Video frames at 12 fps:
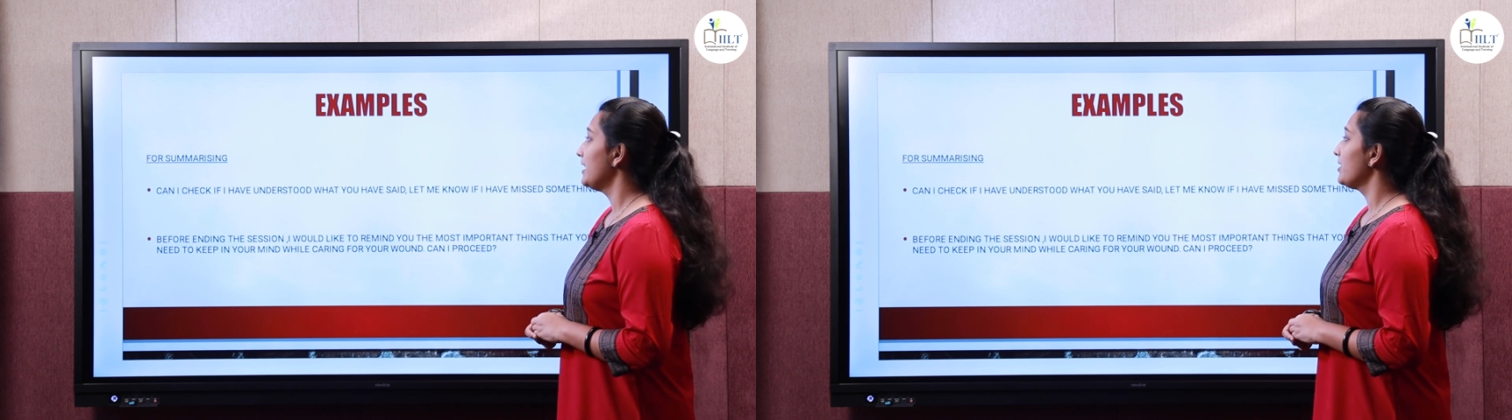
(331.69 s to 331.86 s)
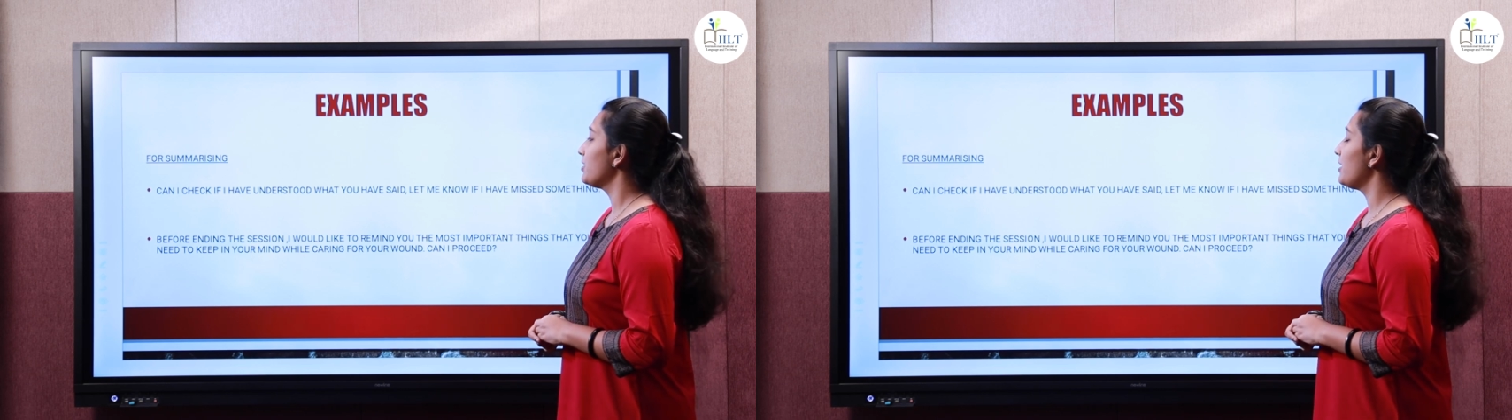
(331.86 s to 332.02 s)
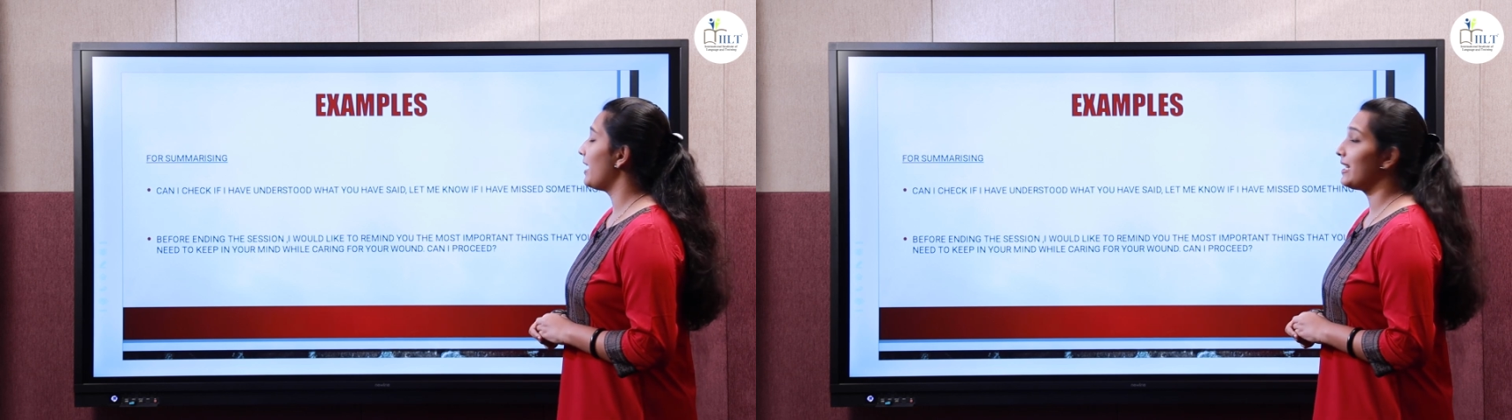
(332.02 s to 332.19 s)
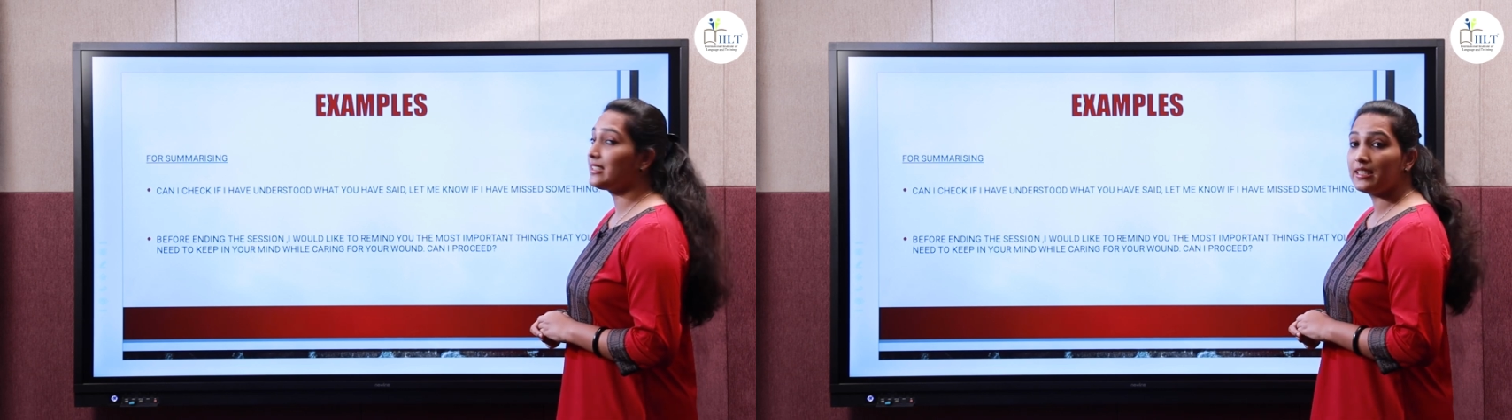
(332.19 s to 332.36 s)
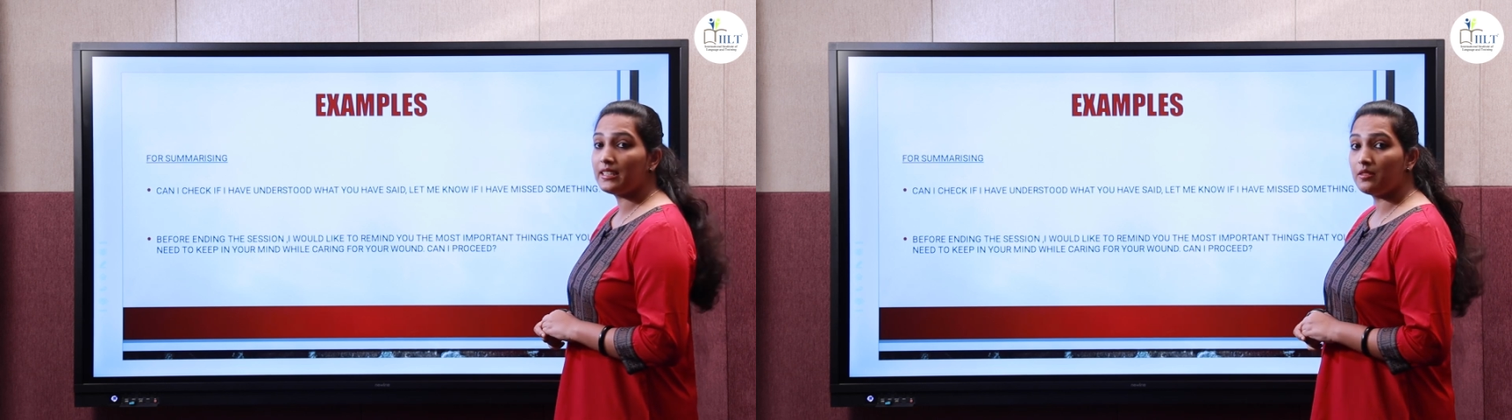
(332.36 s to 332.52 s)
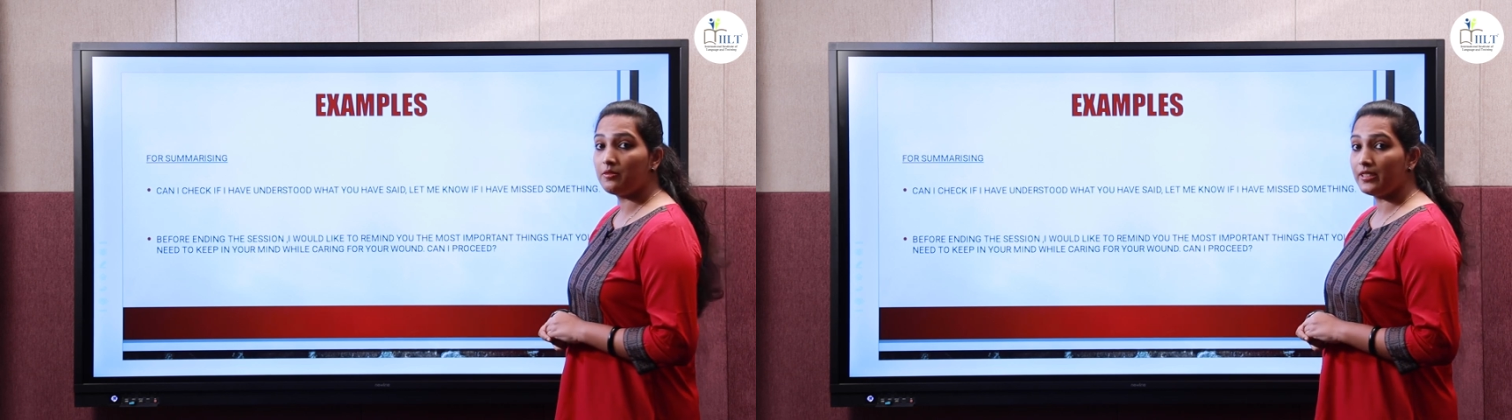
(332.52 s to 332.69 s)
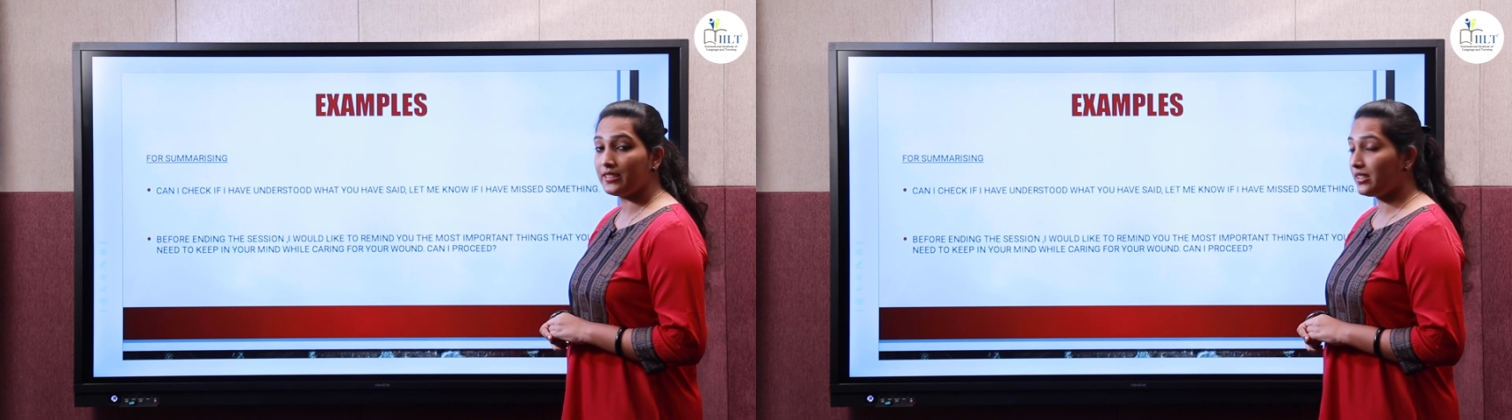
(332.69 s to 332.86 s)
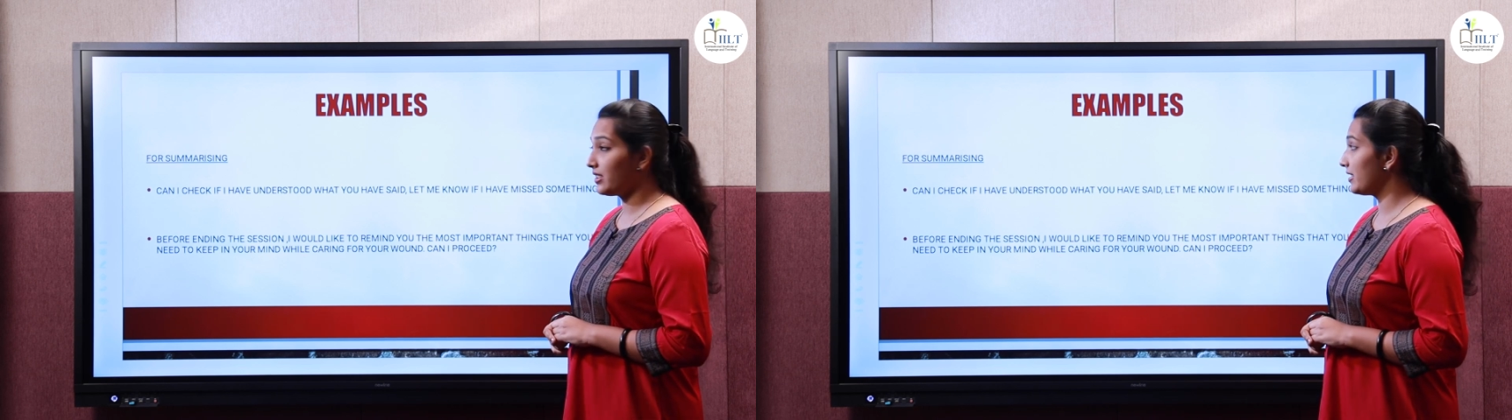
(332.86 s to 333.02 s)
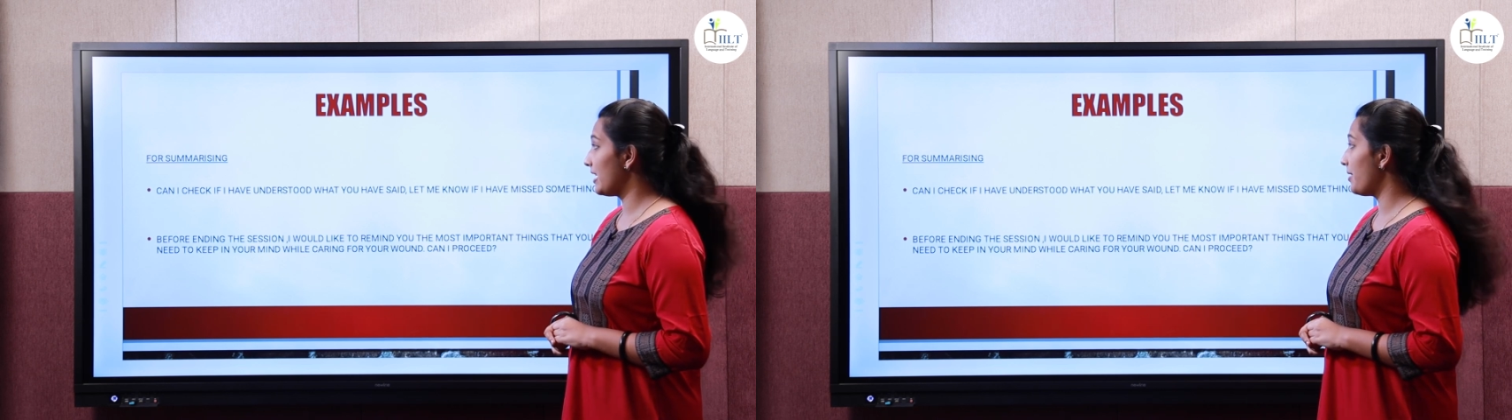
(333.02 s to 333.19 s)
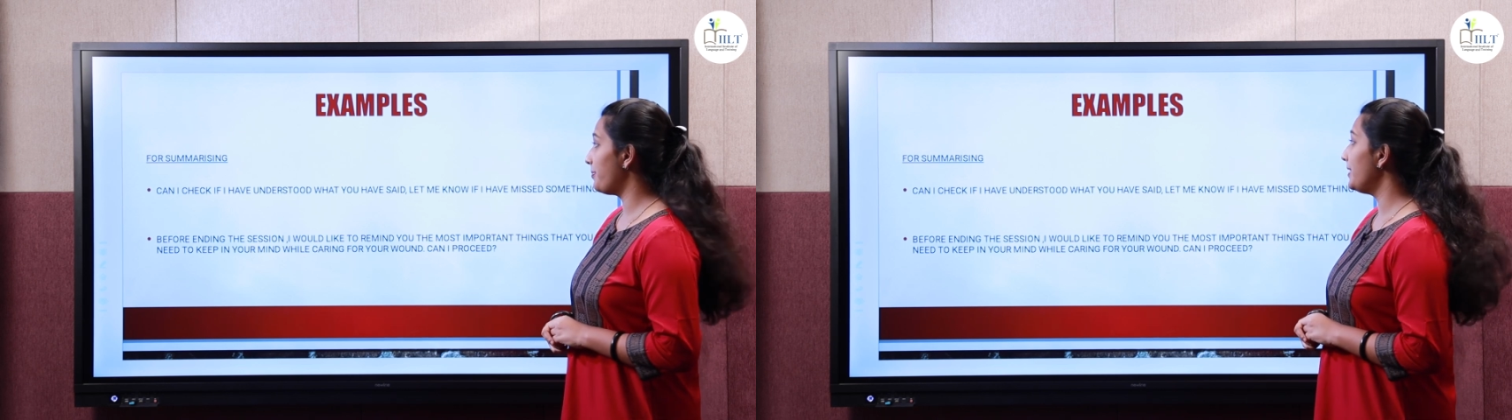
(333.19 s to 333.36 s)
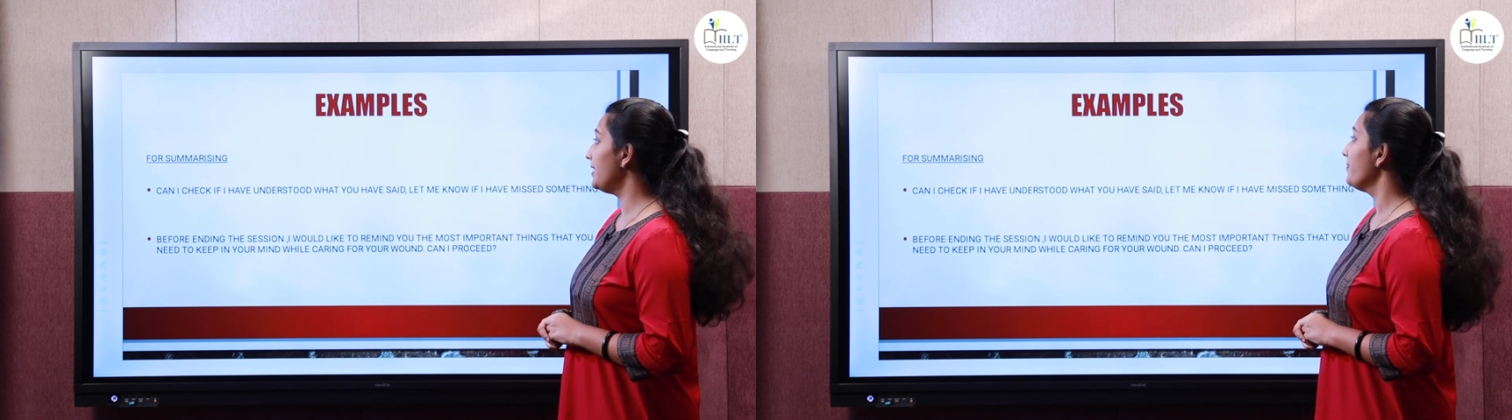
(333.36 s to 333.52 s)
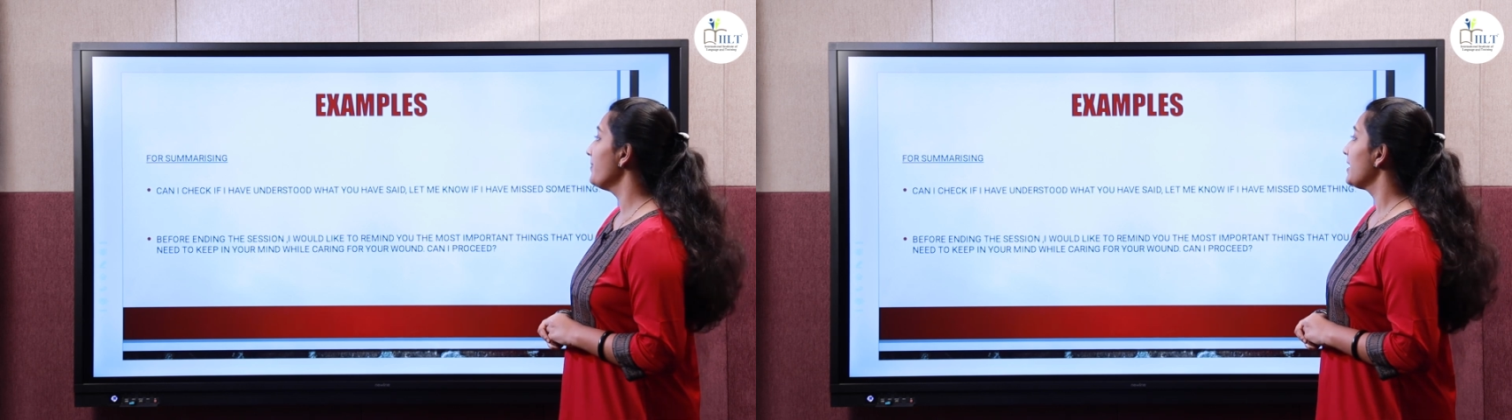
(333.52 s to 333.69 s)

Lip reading: So let's see the first example.